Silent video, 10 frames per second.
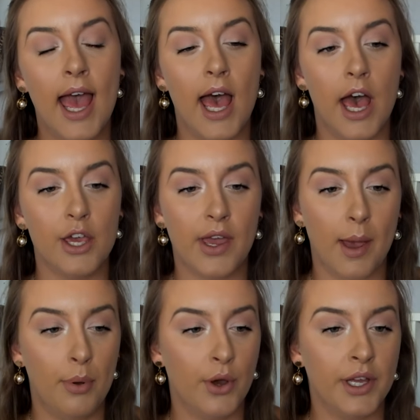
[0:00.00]
You
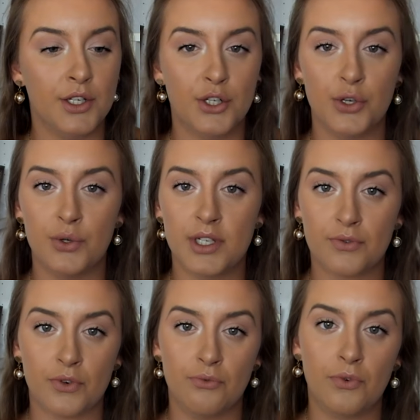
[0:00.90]
get put into
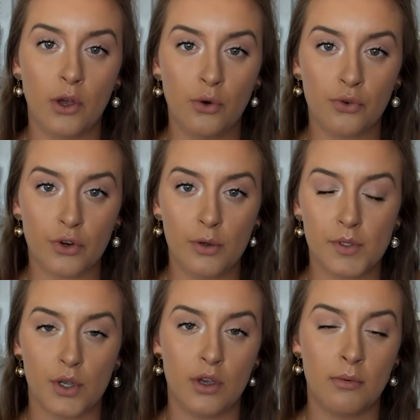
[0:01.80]
different vocal
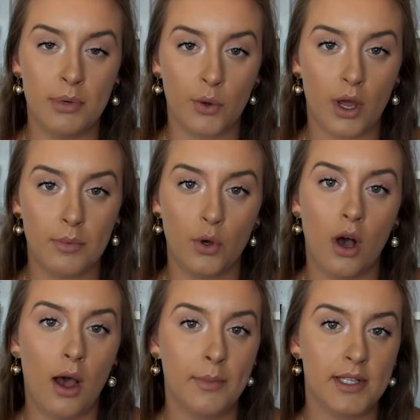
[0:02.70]
groups so you can build up your
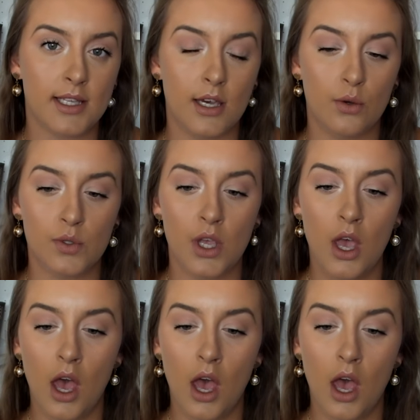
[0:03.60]
harmony skills.